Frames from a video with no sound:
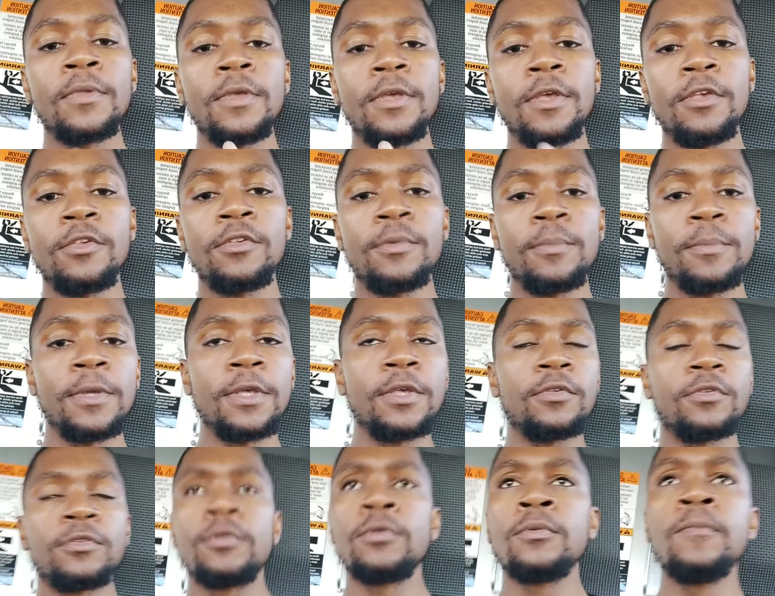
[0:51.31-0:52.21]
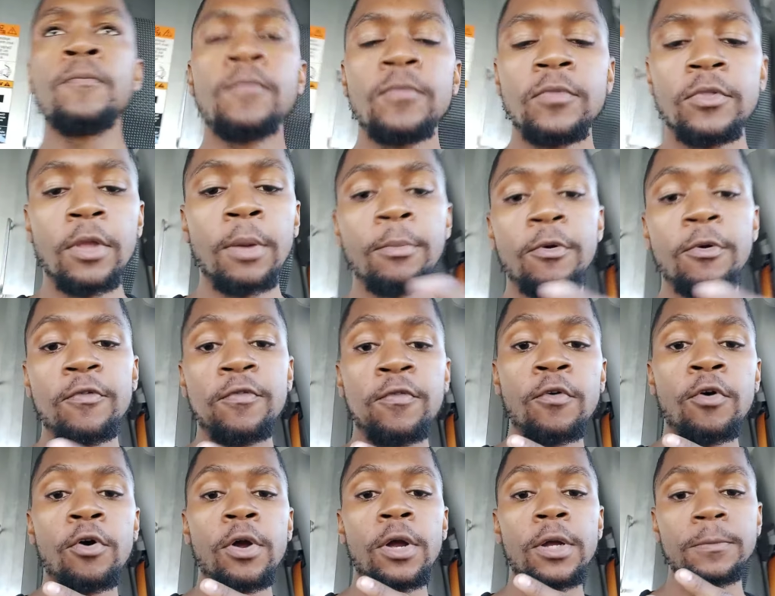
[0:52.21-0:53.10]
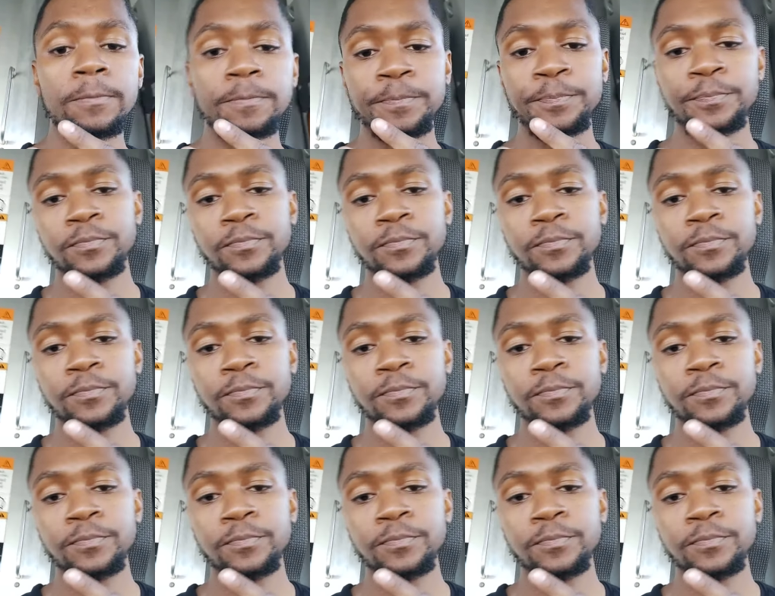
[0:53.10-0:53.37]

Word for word: He's a beast. Number four.